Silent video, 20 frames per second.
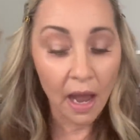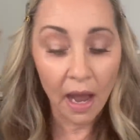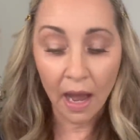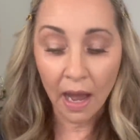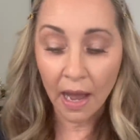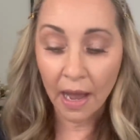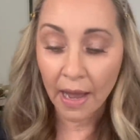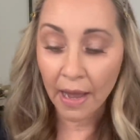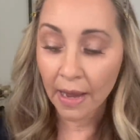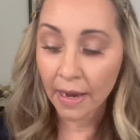
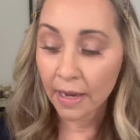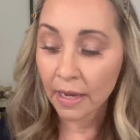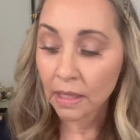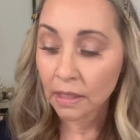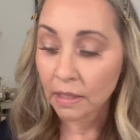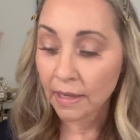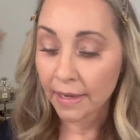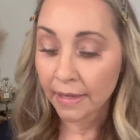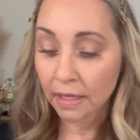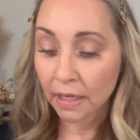I
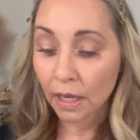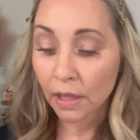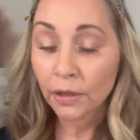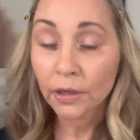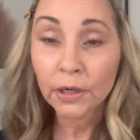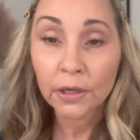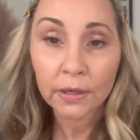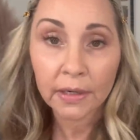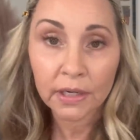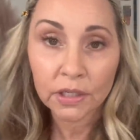like color
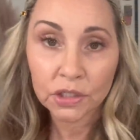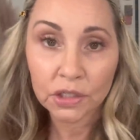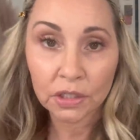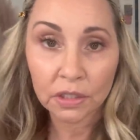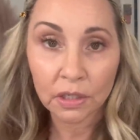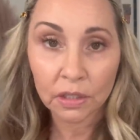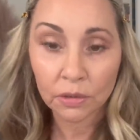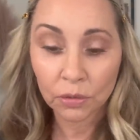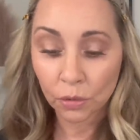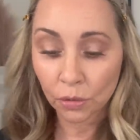correction
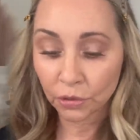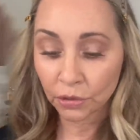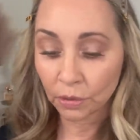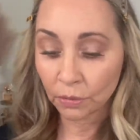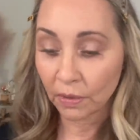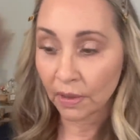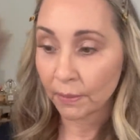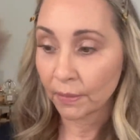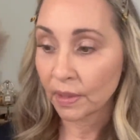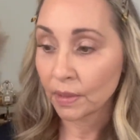on older
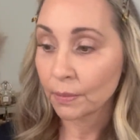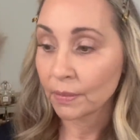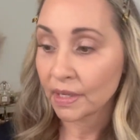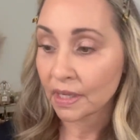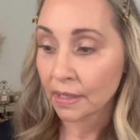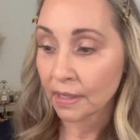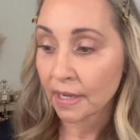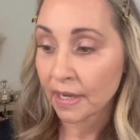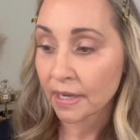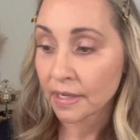women
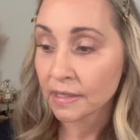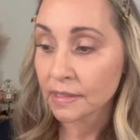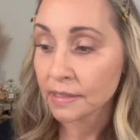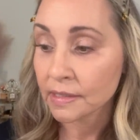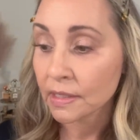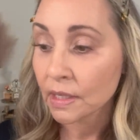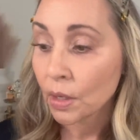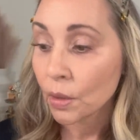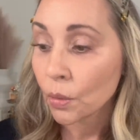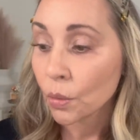
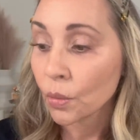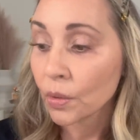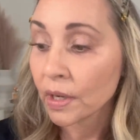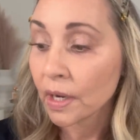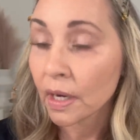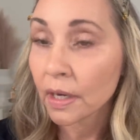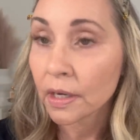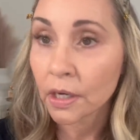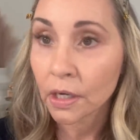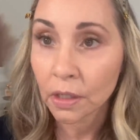because we
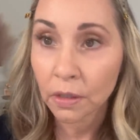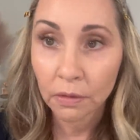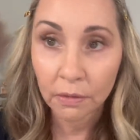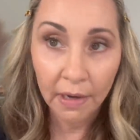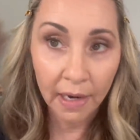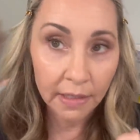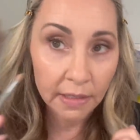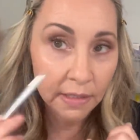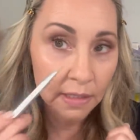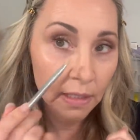are
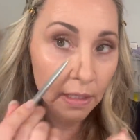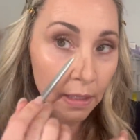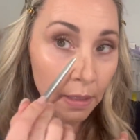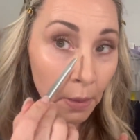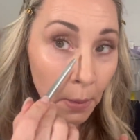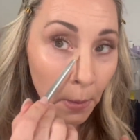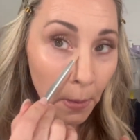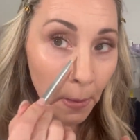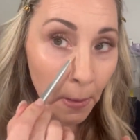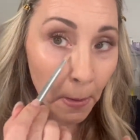
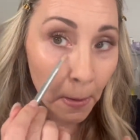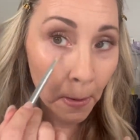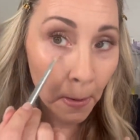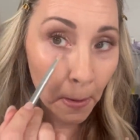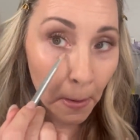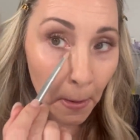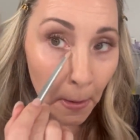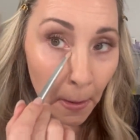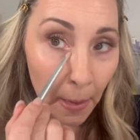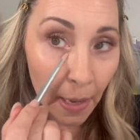correcting
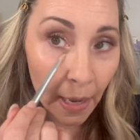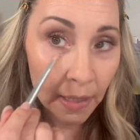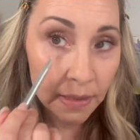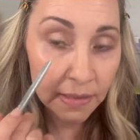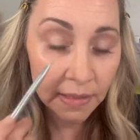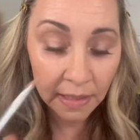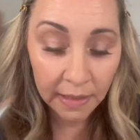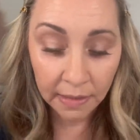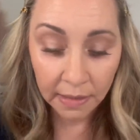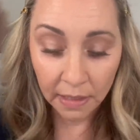
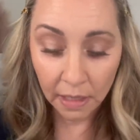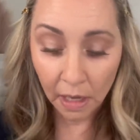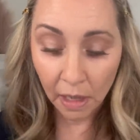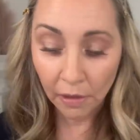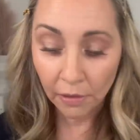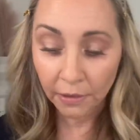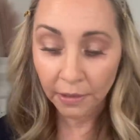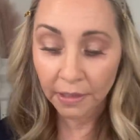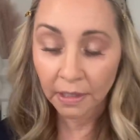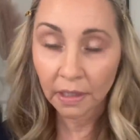excess
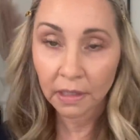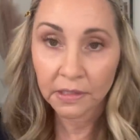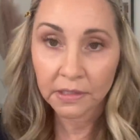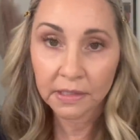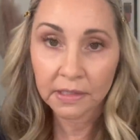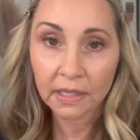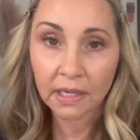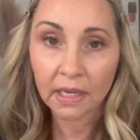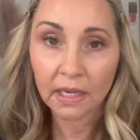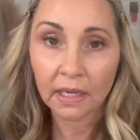color in our
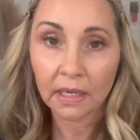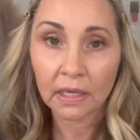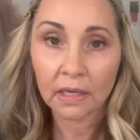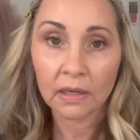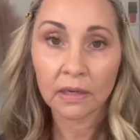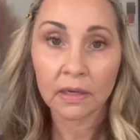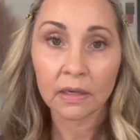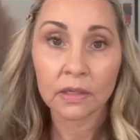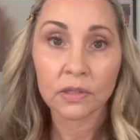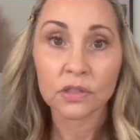
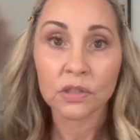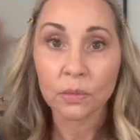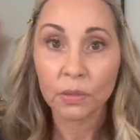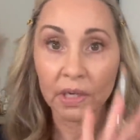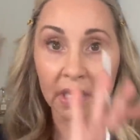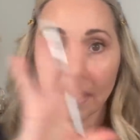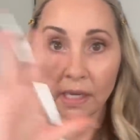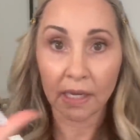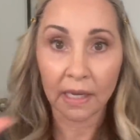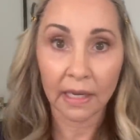skin. So we're
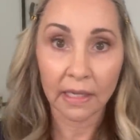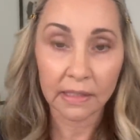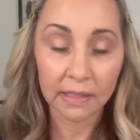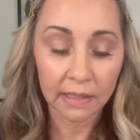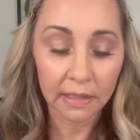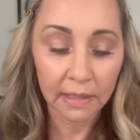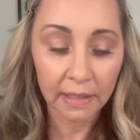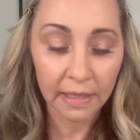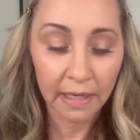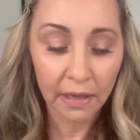
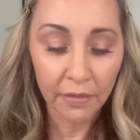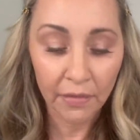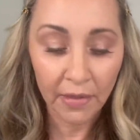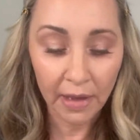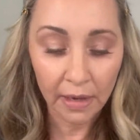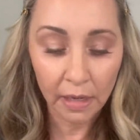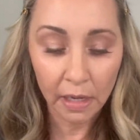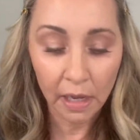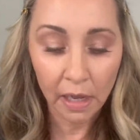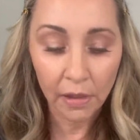canceling out
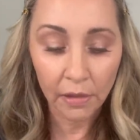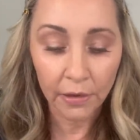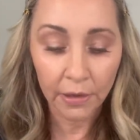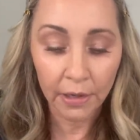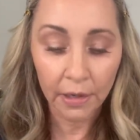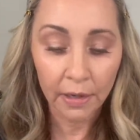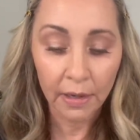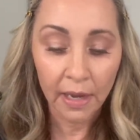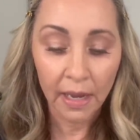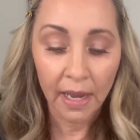that
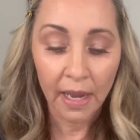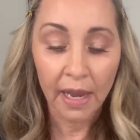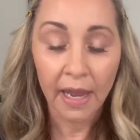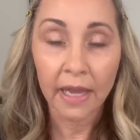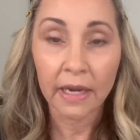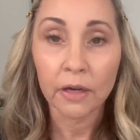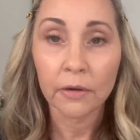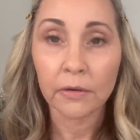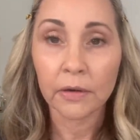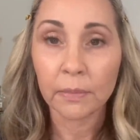color
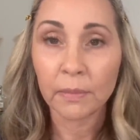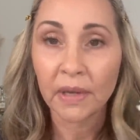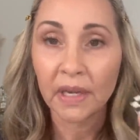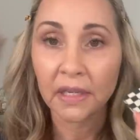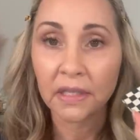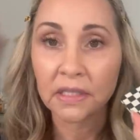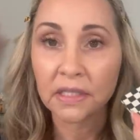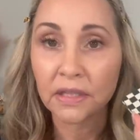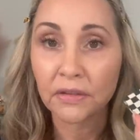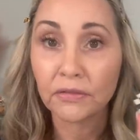and it
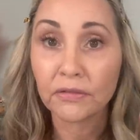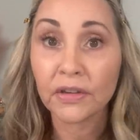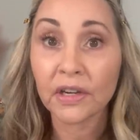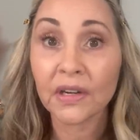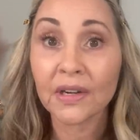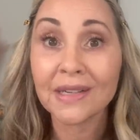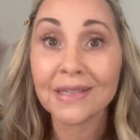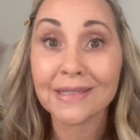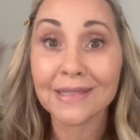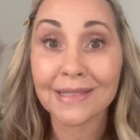remains
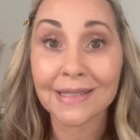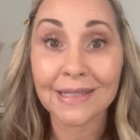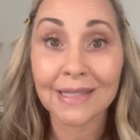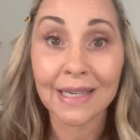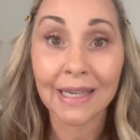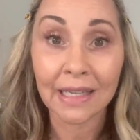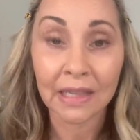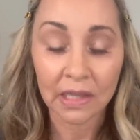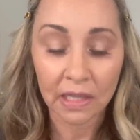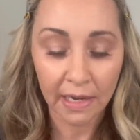very
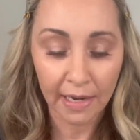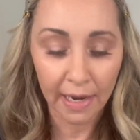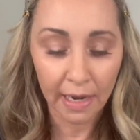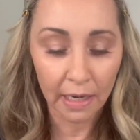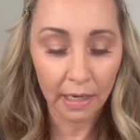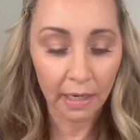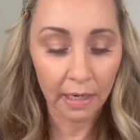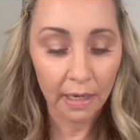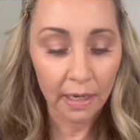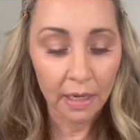
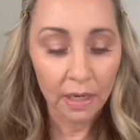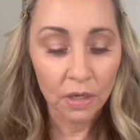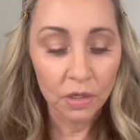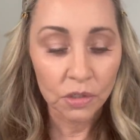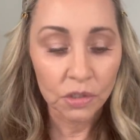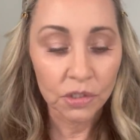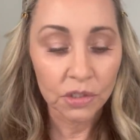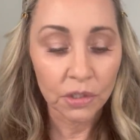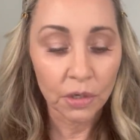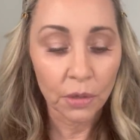skin-like.
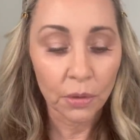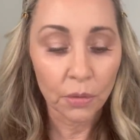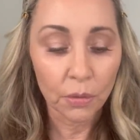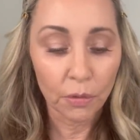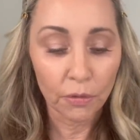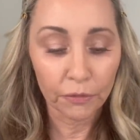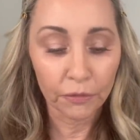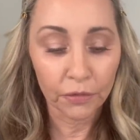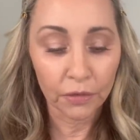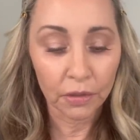So
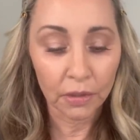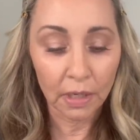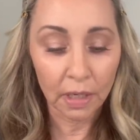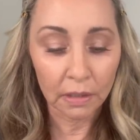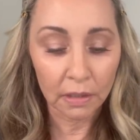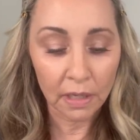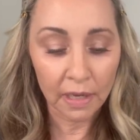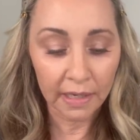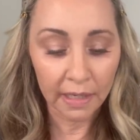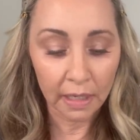for a
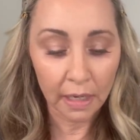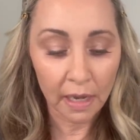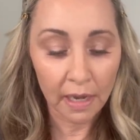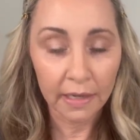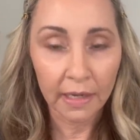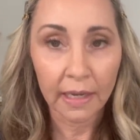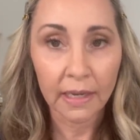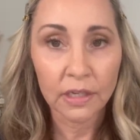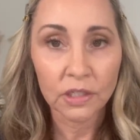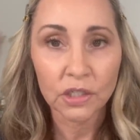lot of
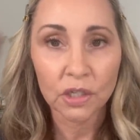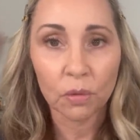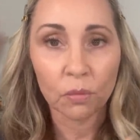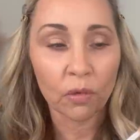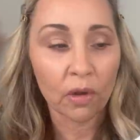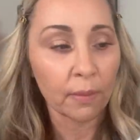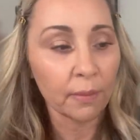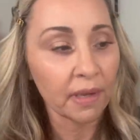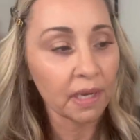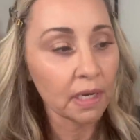Caucasian
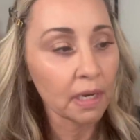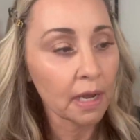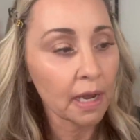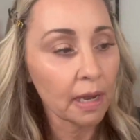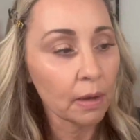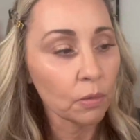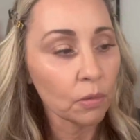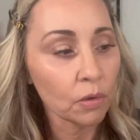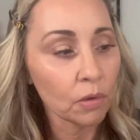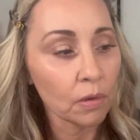women,
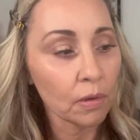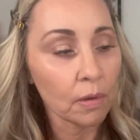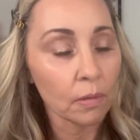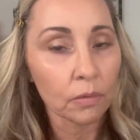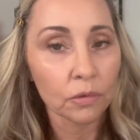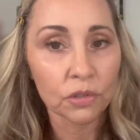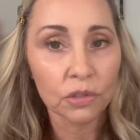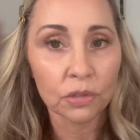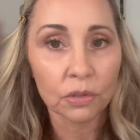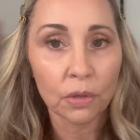I will
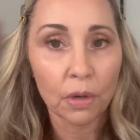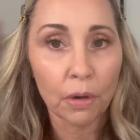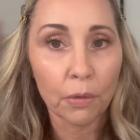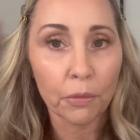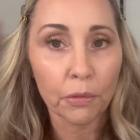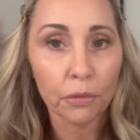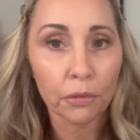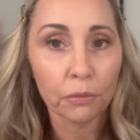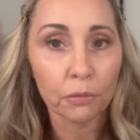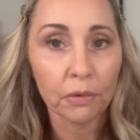do O
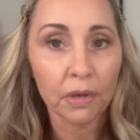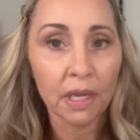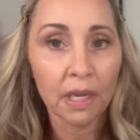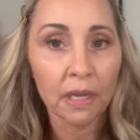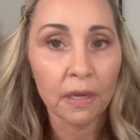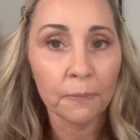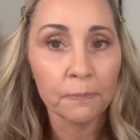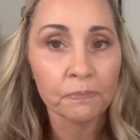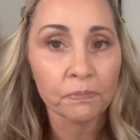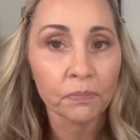
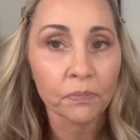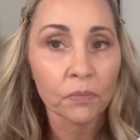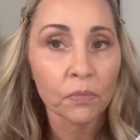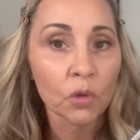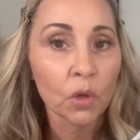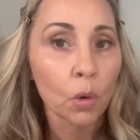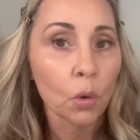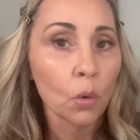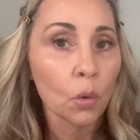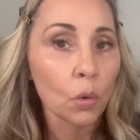three
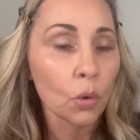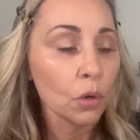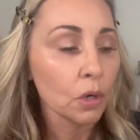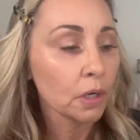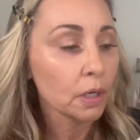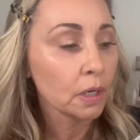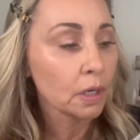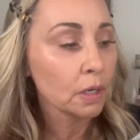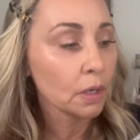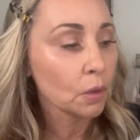
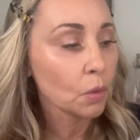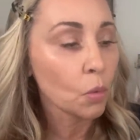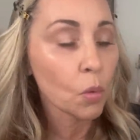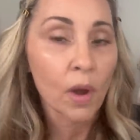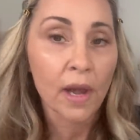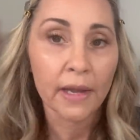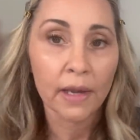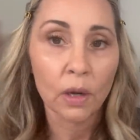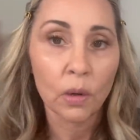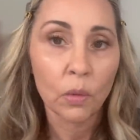or
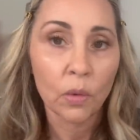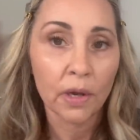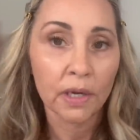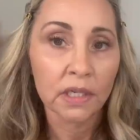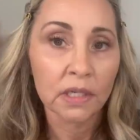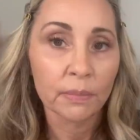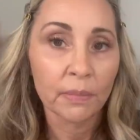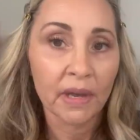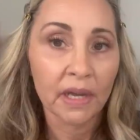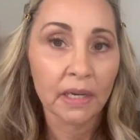Y O one
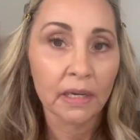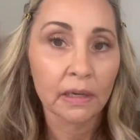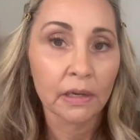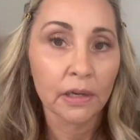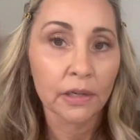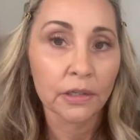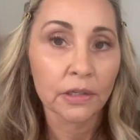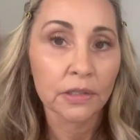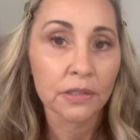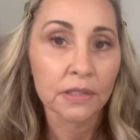depending
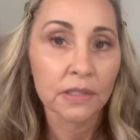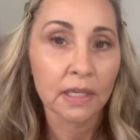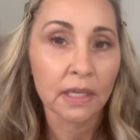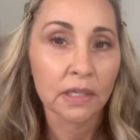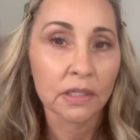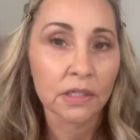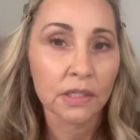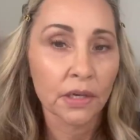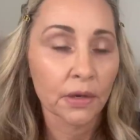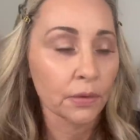on your
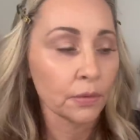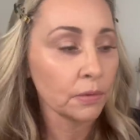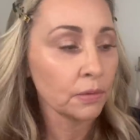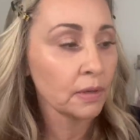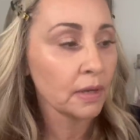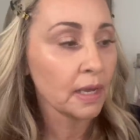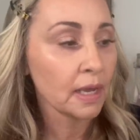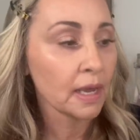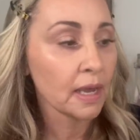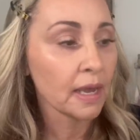skin tone,
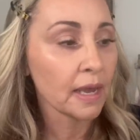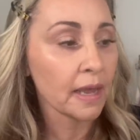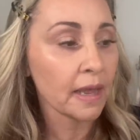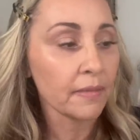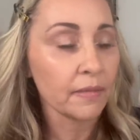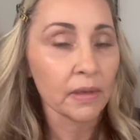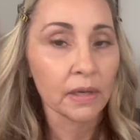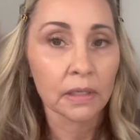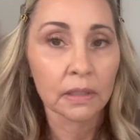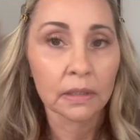
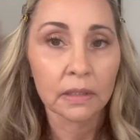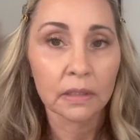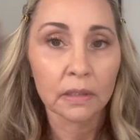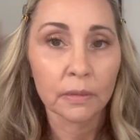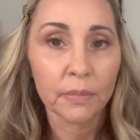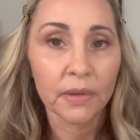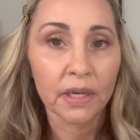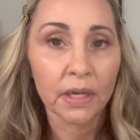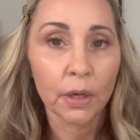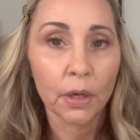and then a little
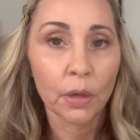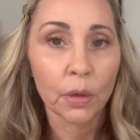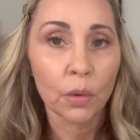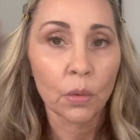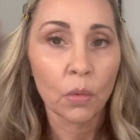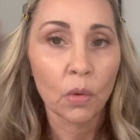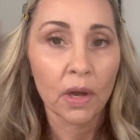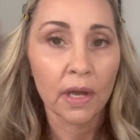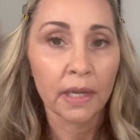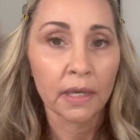bit of O
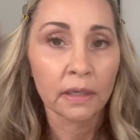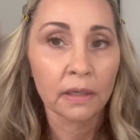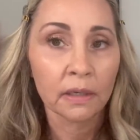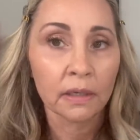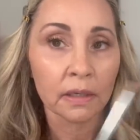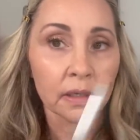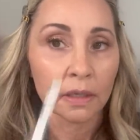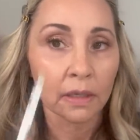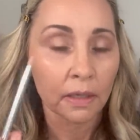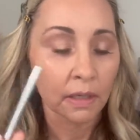one
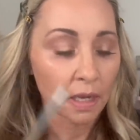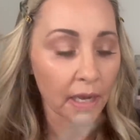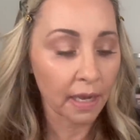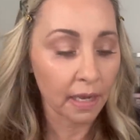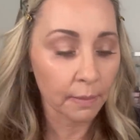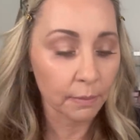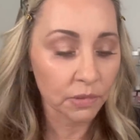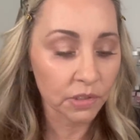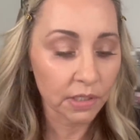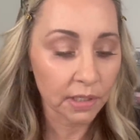
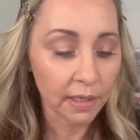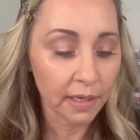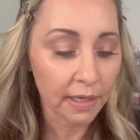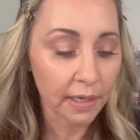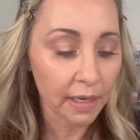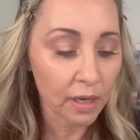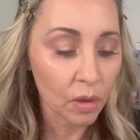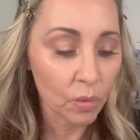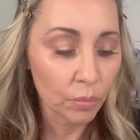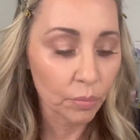um, to kind
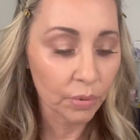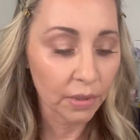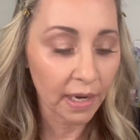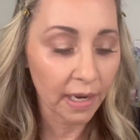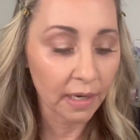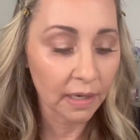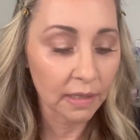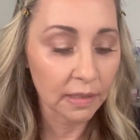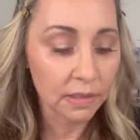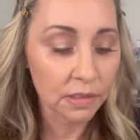of help
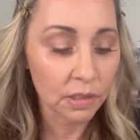brighten.